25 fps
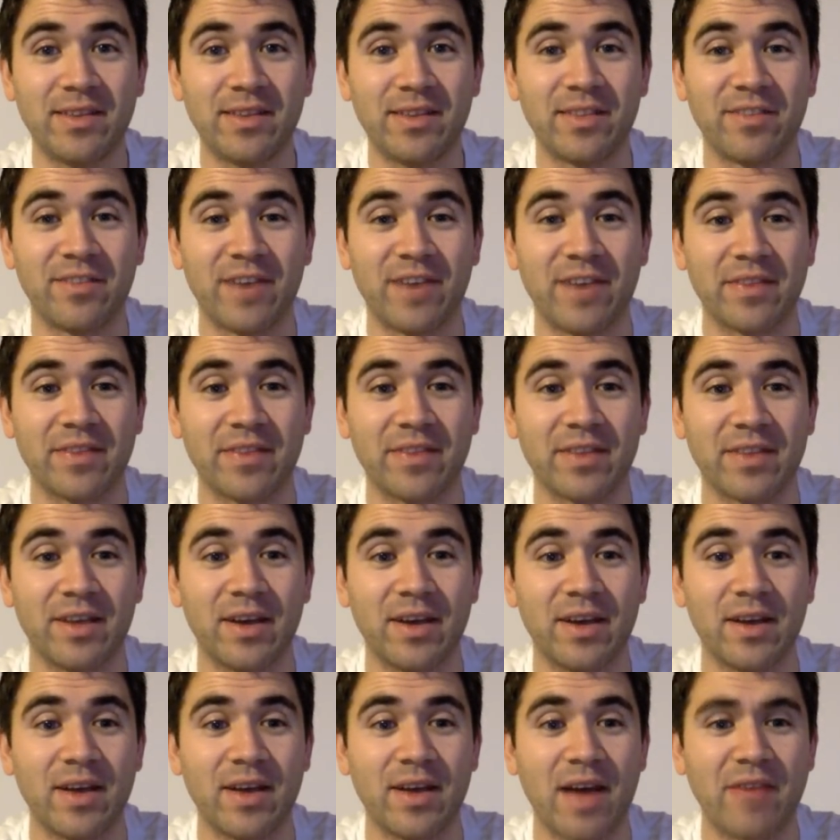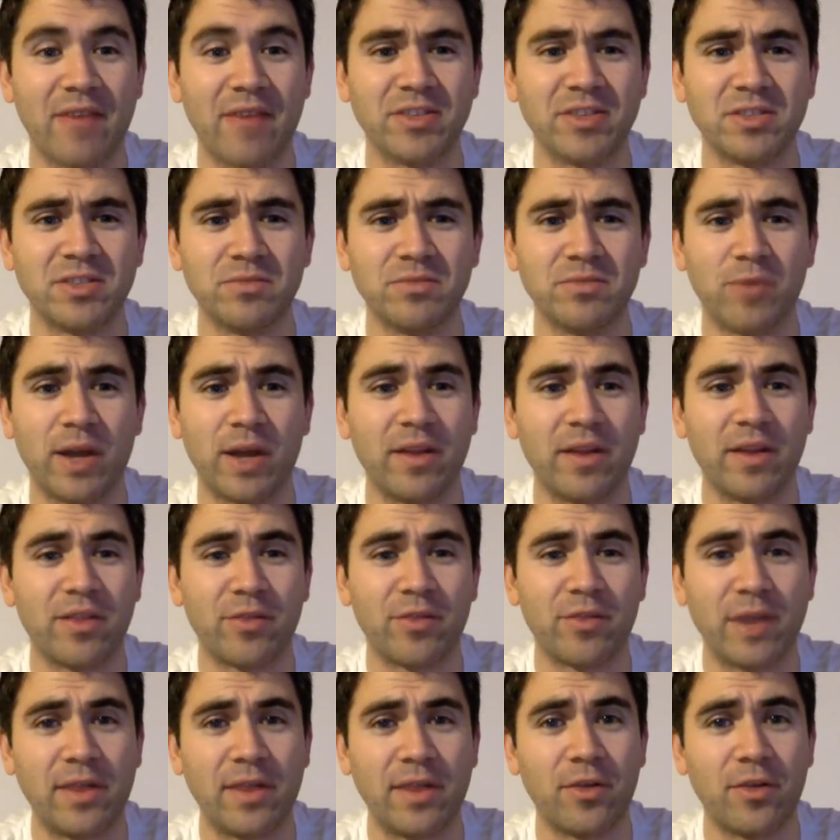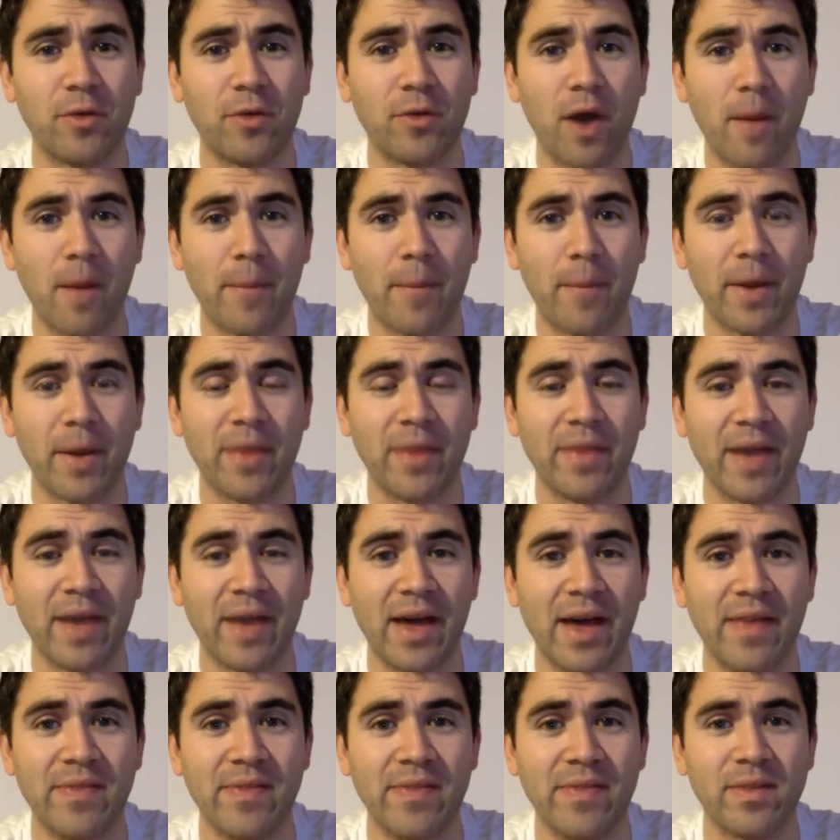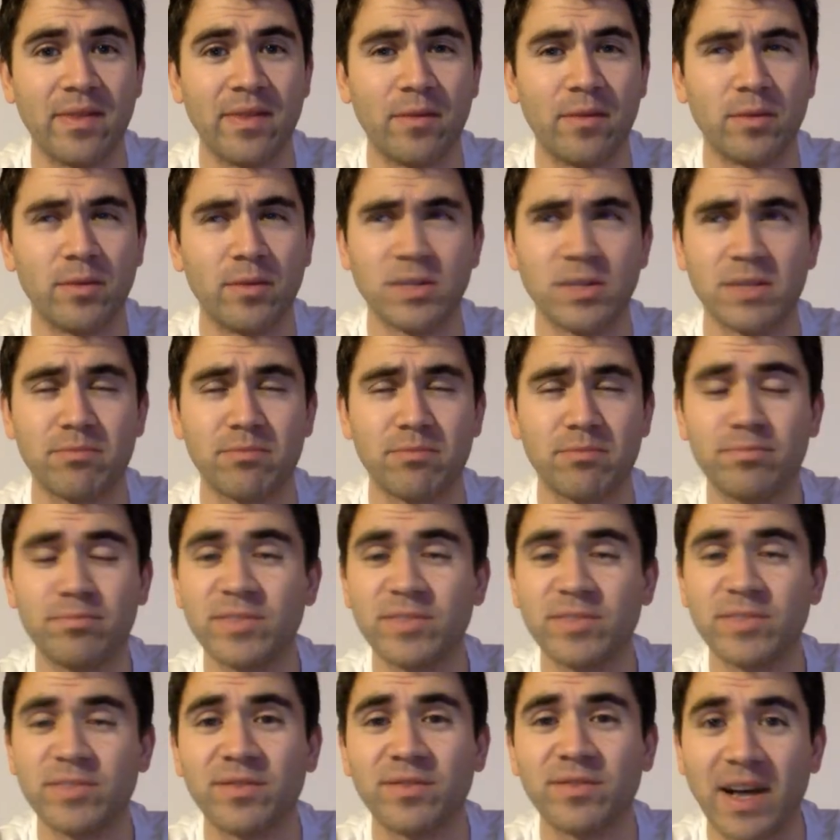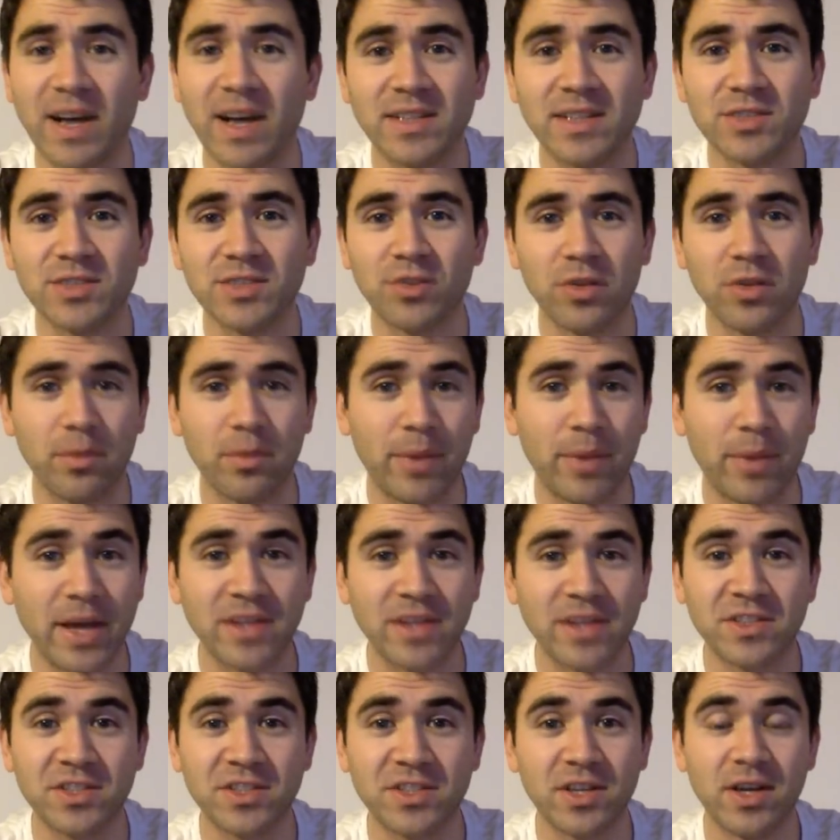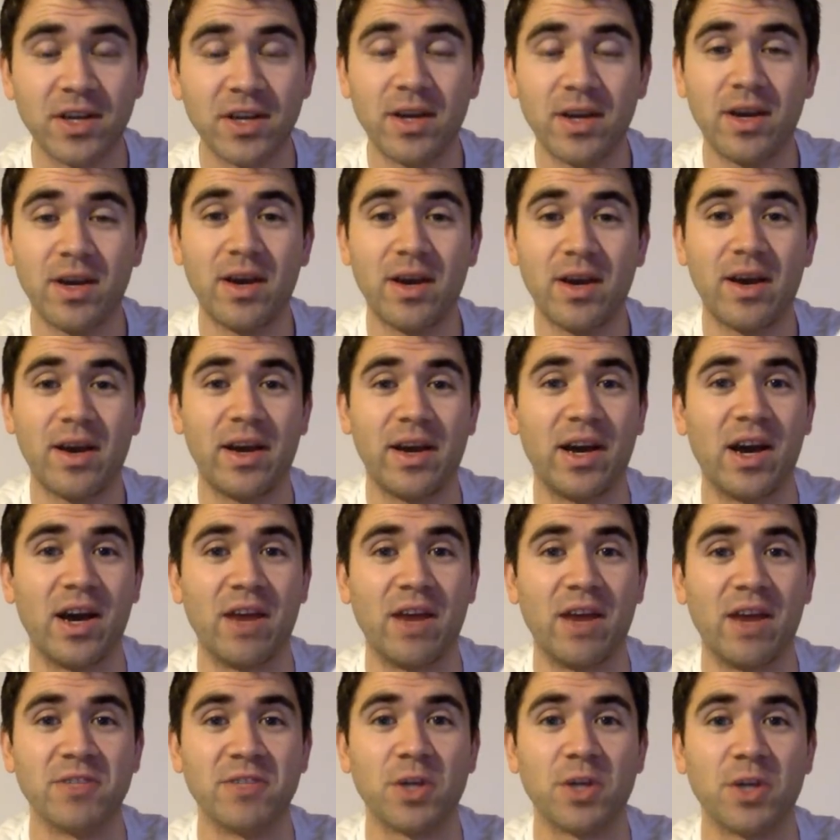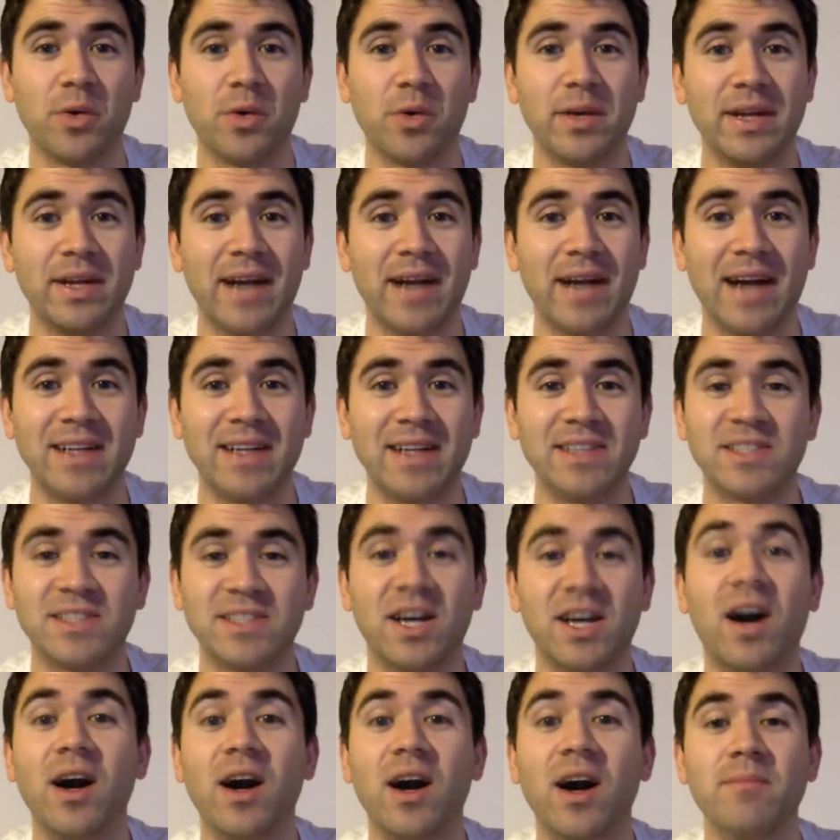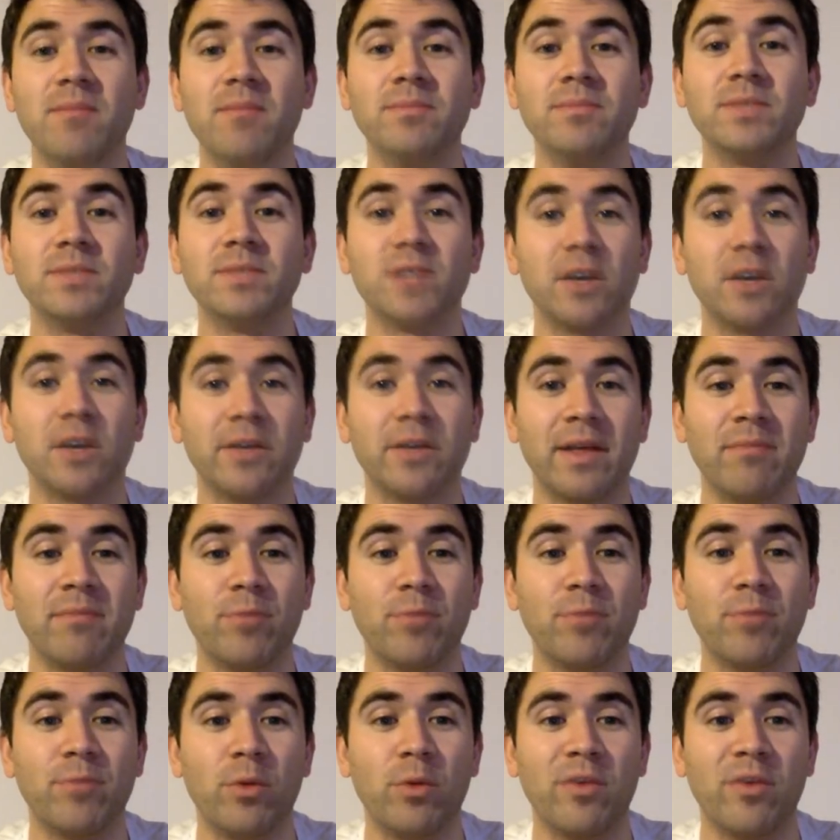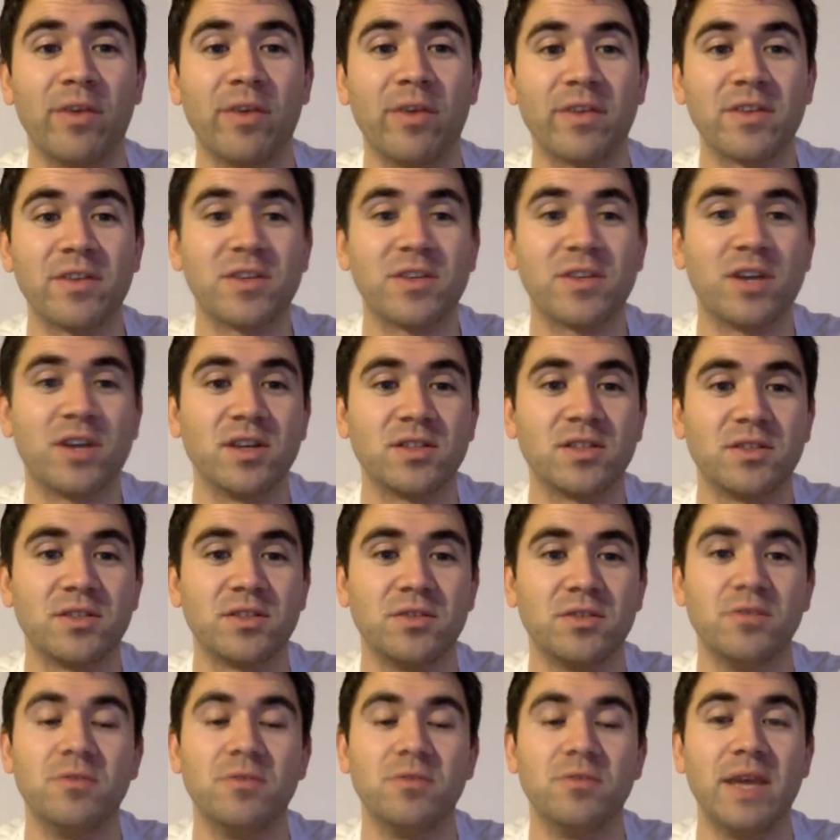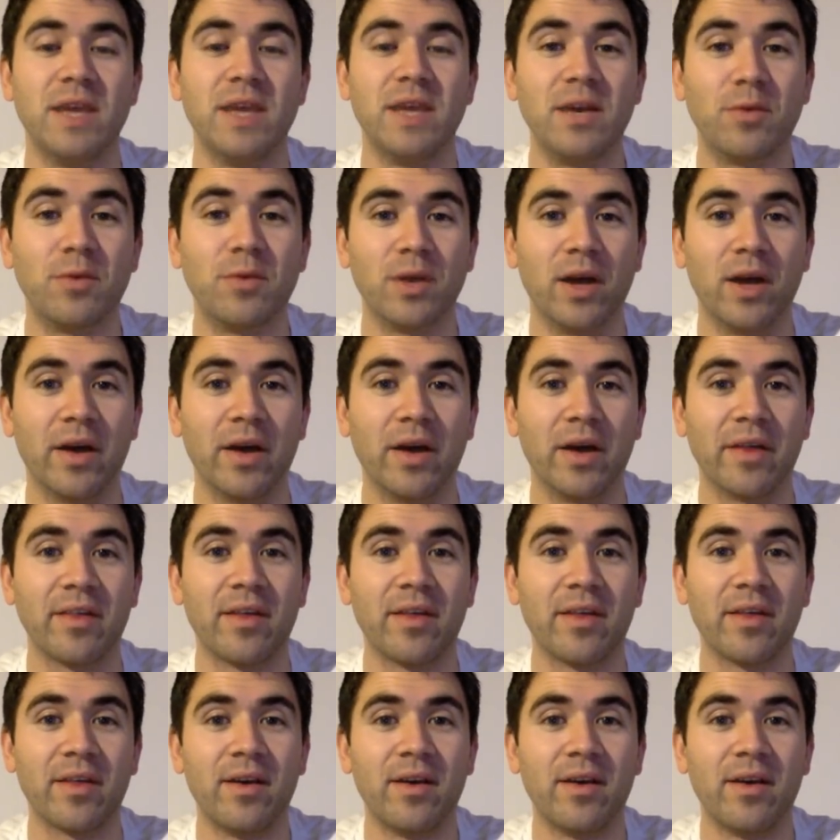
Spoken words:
The fact that Everton went 3-2 up, and then, was it some fans were on the pitch, and resulted in added time, so then Bournemouth had the chance to equalise.